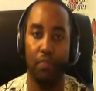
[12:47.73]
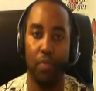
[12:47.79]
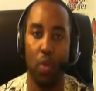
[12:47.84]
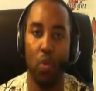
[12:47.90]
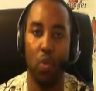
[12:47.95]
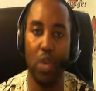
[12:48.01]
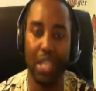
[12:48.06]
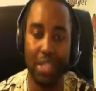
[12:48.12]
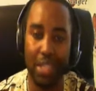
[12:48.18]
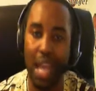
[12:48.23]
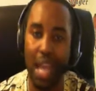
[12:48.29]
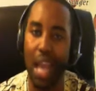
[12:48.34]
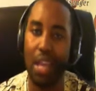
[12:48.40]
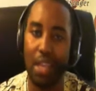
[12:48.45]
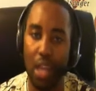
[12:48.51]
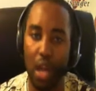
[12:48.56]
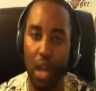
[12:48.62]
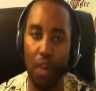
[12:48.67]
We
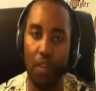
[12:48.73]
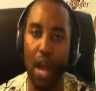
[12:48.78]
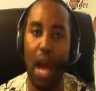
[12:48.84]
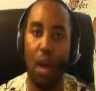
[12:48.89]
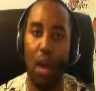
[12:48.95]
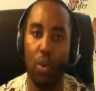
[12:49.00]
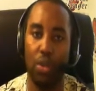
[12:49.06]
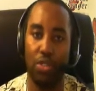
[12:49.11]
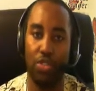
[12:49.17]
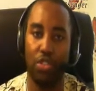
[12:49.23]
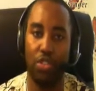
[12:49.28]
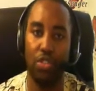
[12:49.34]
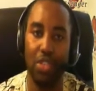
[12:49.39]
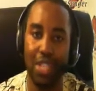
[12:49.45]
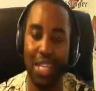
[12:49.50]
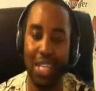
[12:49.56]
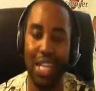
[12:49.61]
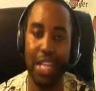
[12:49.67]
take care of ours.
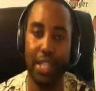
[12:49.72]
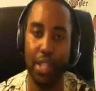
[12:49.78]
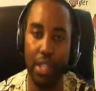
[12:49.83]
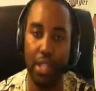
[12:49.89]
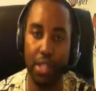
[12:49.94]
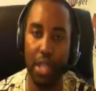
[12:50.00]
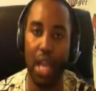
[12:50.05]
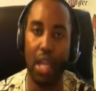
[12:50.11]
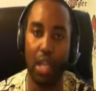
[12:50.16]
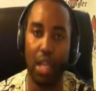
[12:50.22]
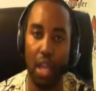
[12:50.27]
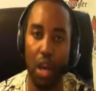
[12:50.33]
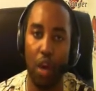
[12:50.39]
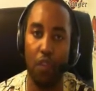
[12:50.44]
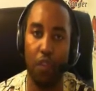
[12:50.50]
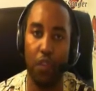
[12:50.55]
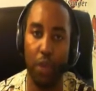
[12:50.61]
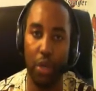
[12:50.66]
You need to take care
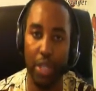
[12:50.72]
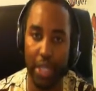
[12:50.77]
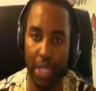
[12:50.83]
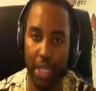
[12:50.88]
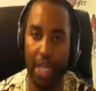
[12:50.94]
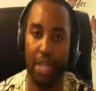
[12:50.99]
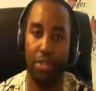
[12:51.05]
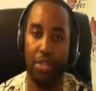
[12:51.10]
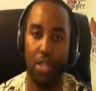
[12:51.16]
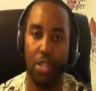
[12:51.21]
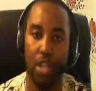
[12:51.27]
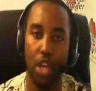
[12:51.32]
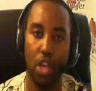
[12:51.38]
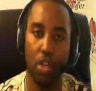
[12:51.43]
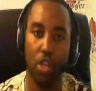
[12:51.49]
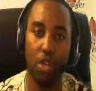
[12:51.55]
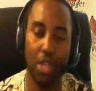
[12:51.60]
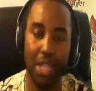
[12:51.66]
of your kids.
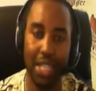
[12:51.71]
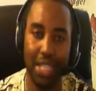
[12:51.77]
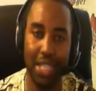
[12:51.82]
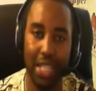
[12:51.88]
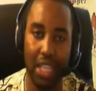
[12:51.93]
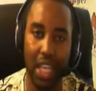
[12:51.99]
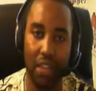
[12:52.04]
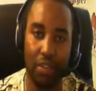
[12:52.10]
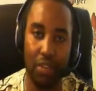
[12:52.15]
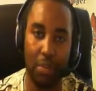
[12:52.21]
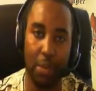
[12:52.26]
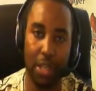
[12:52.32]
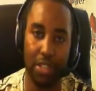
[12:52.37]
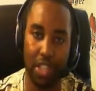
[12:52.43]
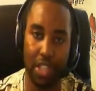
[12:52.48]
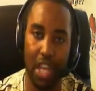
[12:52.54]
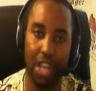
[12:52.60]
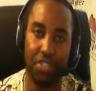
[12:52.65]
You need to give them
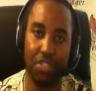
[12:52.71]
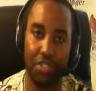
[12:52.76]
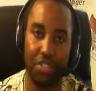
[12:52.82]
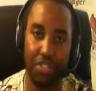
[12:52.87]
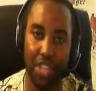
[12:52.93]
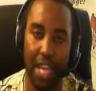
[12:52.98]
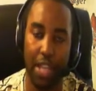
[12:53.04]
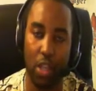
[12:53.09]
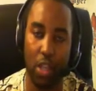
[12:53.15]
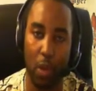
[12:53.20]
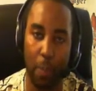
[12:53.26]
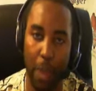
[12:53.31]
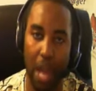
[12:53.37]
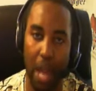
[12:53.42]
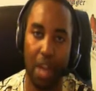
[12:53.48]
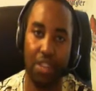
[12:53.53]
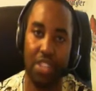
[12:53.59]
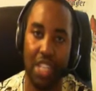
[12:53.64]
a chance just like your
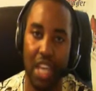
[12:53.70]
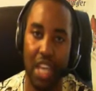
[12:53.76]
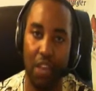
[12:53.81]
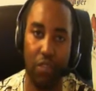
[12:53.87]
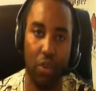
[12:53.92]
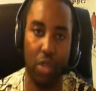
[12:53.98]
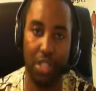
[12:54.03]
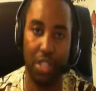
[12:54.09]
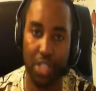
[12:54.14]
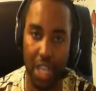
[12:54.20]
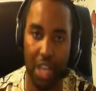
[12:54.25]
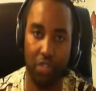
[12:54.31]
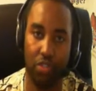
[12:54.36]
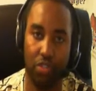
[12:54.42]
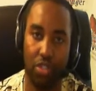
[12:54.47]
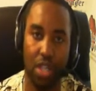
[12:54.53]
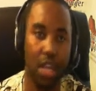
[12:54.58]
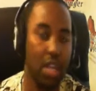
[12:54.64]
parents gave you a
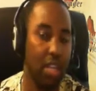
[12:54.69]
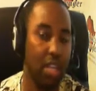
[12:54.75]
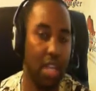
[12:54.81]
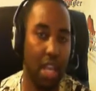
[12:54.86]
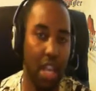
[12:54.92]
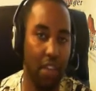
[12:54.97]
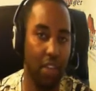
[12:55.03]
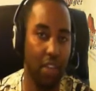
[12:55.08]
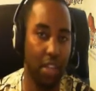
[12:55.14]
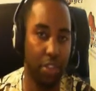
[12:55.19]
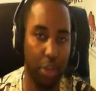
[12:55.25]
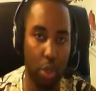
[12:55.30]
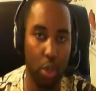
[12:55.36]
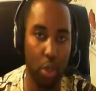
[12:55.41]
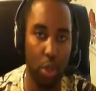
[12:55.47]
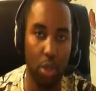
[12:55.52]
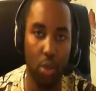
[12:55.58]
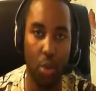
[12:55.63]
chance. They never
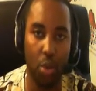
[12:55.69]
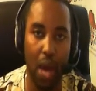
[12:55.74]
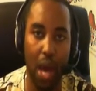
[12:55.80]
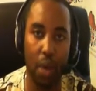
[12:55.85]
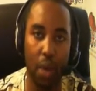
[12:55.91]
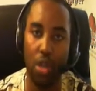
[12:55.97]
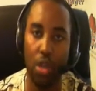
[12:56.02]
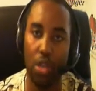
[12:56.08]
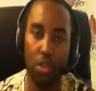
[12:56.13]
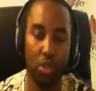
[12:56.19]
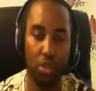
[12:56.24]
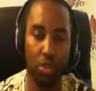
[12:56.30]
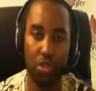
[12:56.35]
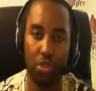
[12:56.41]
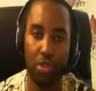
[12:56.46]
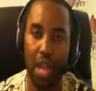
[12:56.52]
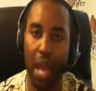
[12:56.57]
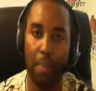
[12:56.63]
threw you out. You
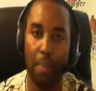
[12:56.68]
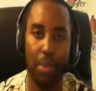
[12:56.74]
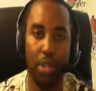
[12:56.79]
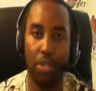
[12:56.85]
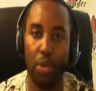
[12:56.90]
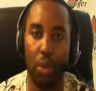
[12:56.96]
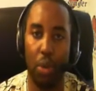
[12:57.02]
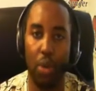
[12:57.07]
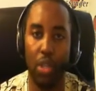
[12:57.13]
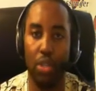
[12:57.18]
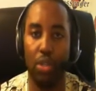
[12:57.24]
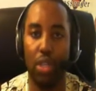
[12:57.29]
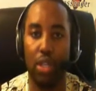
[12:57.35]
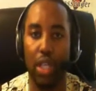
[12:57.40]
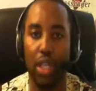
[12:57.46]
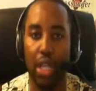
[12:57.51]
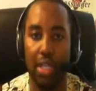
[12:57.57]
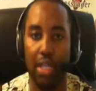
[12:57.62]
should not be throwing your
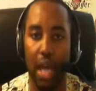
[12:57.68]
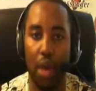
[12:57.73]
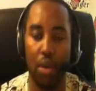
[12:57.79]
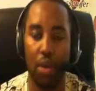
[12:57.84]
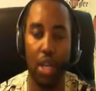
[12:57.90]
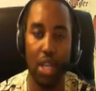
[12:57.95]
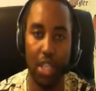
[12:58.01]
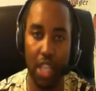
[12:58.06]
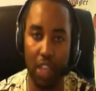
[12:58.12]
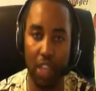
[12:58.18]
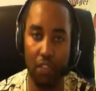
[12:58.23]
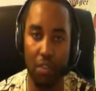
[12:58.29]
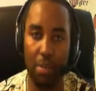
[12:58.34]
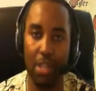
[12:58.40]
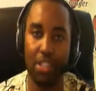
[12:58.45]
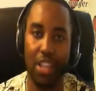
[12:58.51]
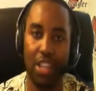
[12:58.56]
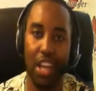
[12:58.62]
kids out. Give
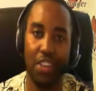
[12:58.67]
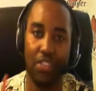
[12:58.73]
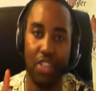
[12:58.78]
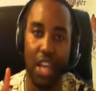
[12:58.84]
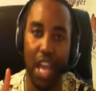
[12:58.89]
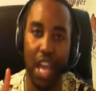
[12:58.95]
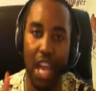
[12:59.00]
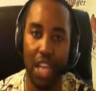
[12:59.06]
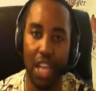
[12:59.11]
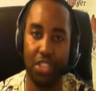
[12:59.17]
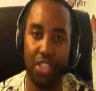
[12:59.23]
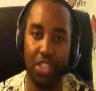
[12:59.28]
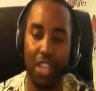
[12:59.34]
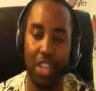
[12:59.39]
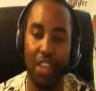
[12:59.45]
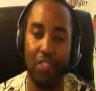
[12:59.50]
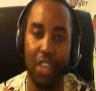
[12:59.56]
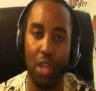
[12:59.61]
them a chance and
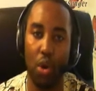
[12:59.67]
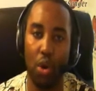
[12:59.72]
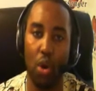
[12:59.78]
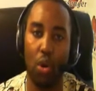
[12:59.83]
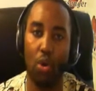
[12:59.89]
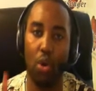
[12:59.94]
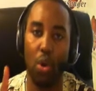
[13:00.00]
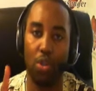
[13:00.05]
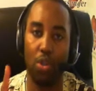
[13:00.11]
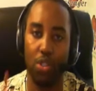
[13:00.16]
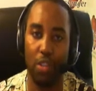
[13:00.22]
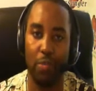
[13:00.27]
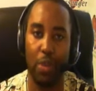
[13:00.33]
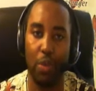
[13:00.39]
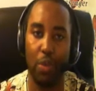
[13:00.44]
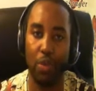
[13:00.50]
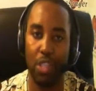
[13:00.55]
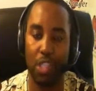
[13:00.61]
see if they don't grow to
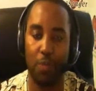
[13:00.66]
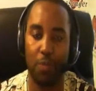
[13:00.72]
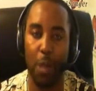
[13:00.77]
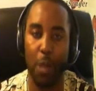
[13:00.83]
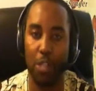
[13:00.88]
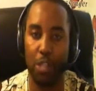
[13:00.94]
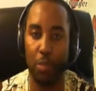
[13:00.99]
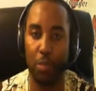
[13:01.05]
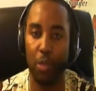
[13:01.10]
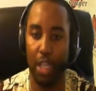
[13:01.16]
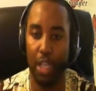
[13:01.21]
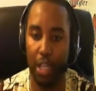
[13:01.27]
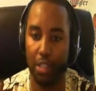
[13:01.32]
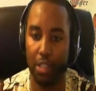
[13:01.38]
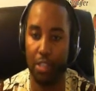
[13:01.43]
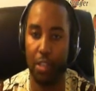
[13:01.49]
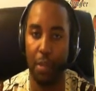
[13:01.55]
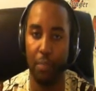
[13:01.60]
be responsible
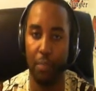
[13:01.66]
kids.